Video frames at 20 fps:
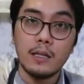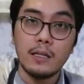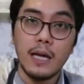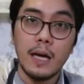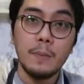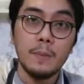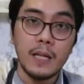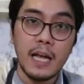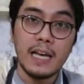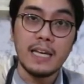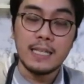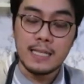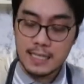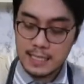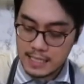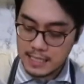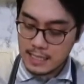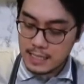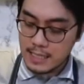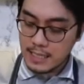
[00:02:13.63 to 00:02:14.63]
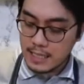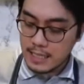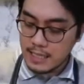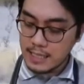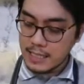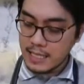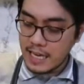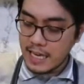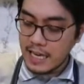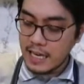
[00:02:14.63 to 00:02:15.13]
appliances
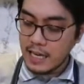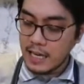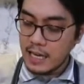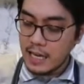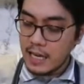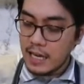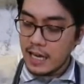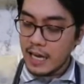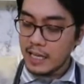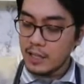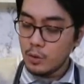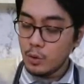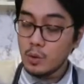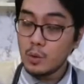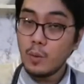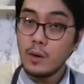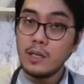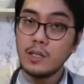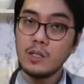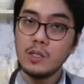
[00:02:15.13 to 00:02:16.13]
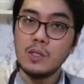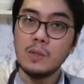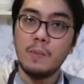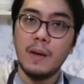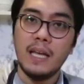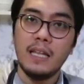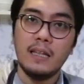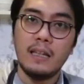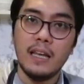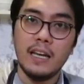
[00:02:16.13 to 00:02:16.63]
kasi I don't want to
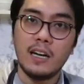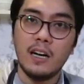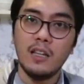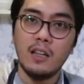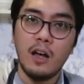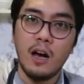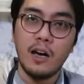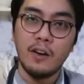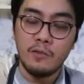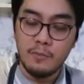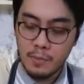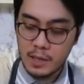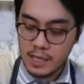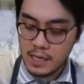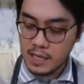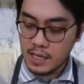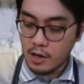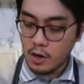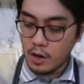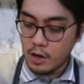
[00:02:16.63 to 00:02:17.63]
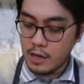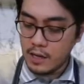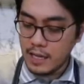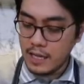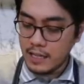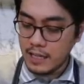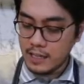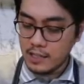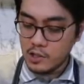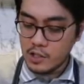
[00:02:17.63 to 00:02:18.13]
spend like a lot of money on
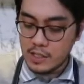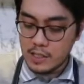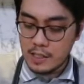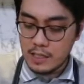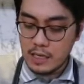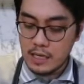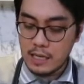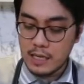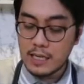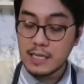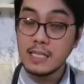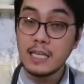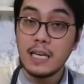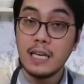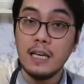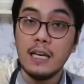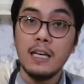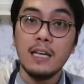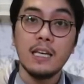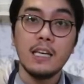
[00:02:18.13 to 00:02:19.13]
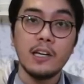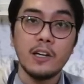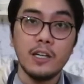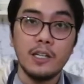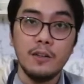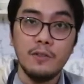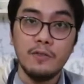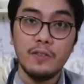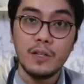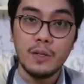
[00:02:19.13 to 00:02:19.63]
electricity. Kasi here
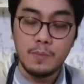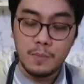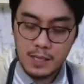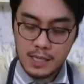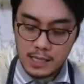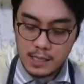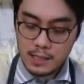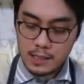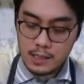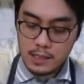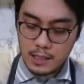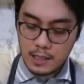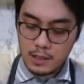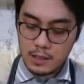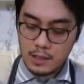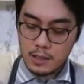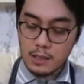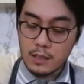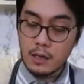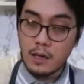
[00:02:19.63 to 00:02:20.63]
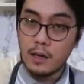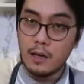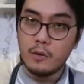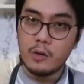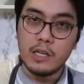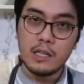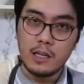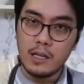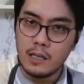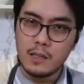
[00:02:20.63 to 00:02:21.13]
in the Philippines, it's
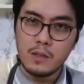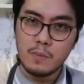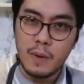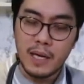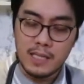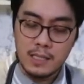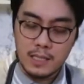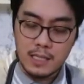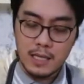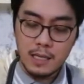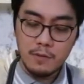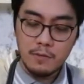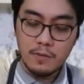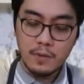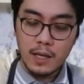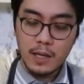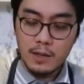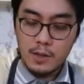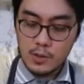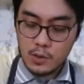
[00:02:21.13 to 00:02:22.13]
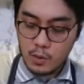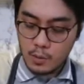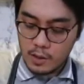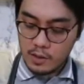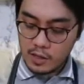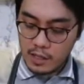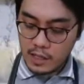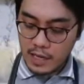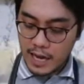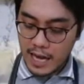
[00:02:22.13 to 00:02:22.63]
really expensive. So we
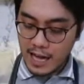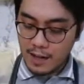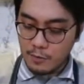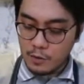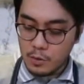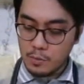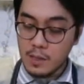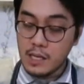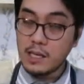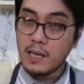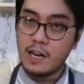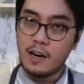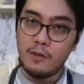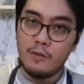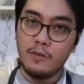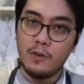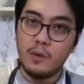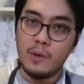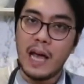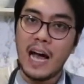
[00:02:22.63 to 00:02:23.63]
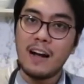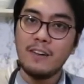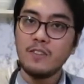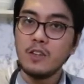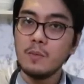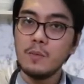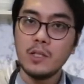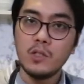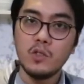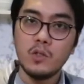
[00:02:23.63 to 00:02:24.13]
really have to be careful. We
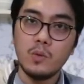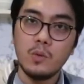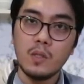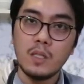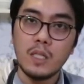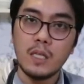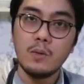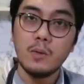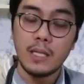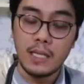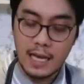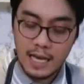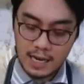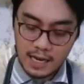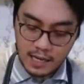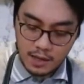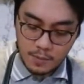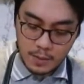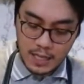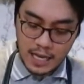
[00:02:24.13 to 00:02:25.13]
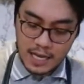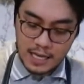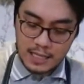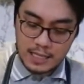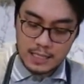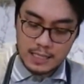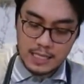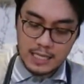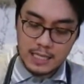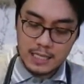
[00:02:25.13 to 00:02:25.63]
have to be choosy when getting
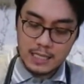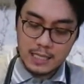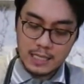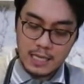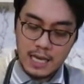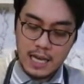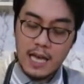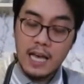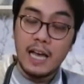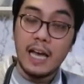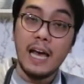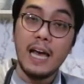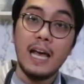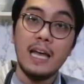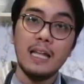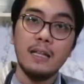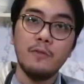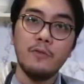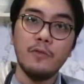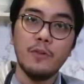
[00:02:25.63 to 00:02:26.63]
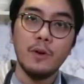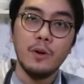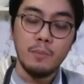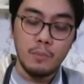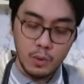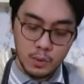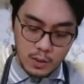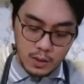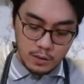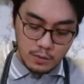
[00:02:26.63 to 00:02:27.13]
appliances. And for
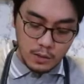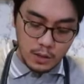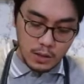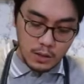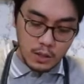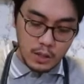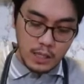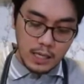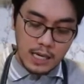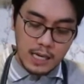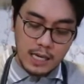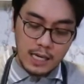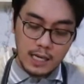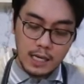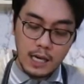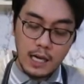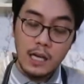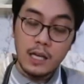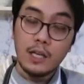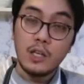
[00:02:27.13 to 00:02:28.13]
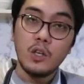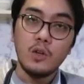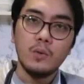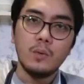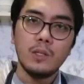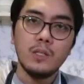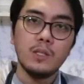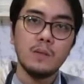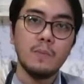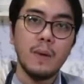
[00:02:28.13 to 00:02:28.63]
most of the cooking, you
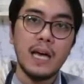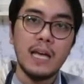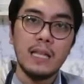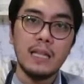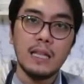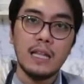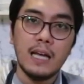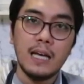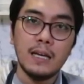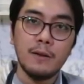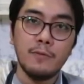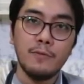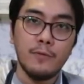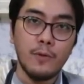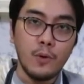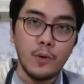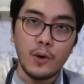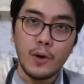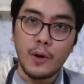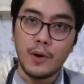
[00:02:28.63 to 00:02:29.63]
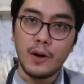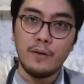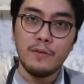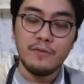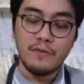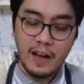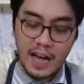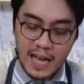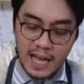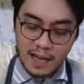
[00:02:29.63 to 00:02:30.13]
would spend like 4 or
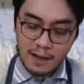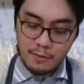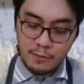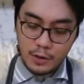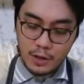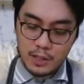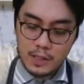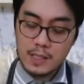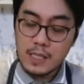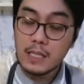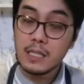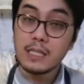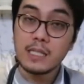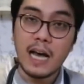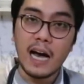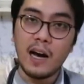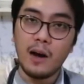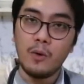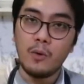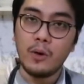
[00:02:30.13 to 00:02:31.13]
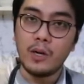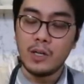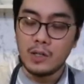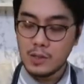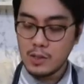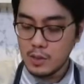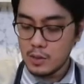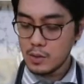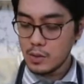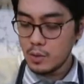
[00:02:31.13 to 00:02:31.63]
5 or 6
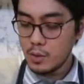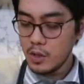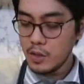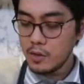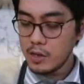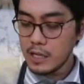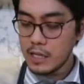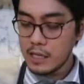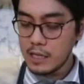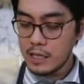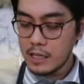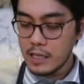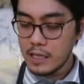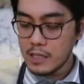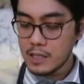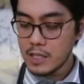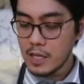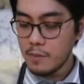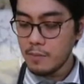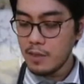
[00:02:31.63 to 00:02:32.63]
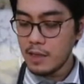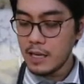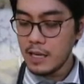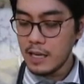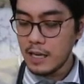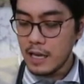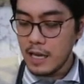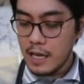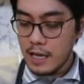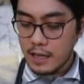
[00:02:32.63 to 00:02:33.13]
hours. So you really need
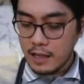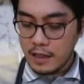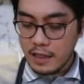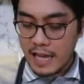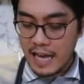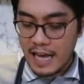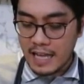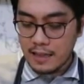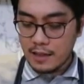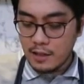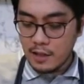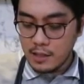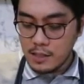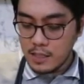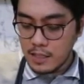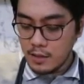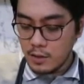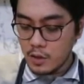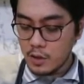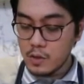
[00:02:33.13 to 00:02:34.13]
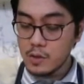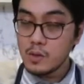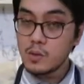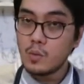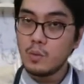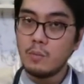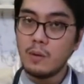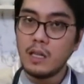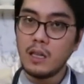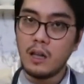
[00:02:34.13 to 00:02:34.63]
something that doesn't
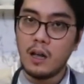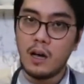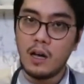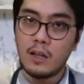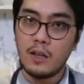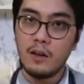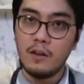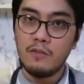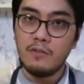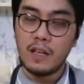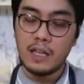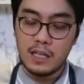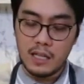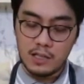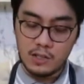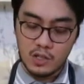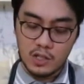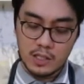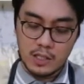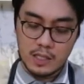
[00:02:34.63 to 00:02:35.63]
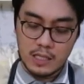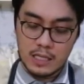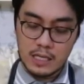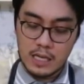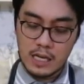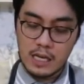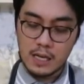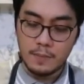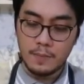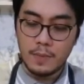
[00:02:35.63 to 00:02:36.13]
consume a lot of
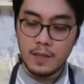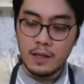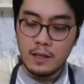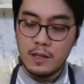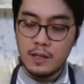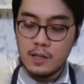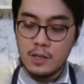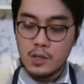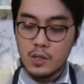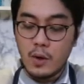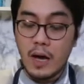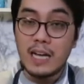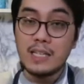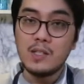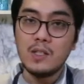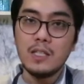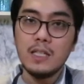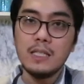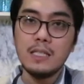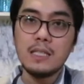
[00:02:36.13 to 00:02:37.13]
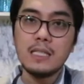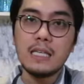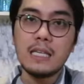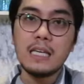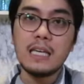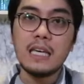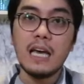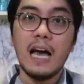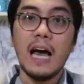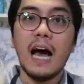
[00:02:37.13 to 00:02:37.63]
electricity. So as you can
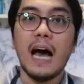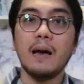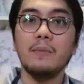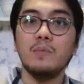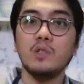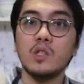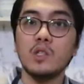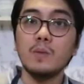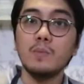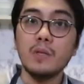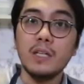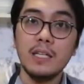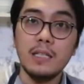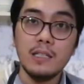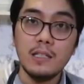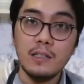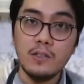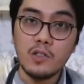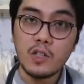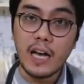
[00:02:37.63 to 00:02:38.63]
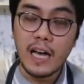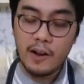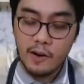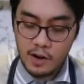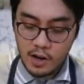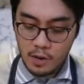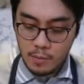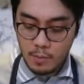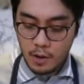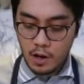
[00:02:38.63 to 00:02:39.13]
see, I'm just putting the dry
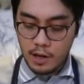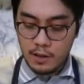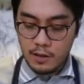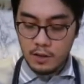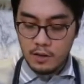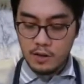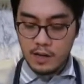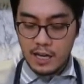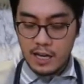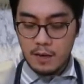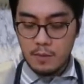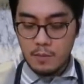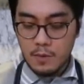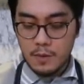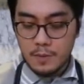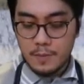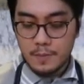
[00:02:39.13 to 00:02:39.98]
rub on the rib.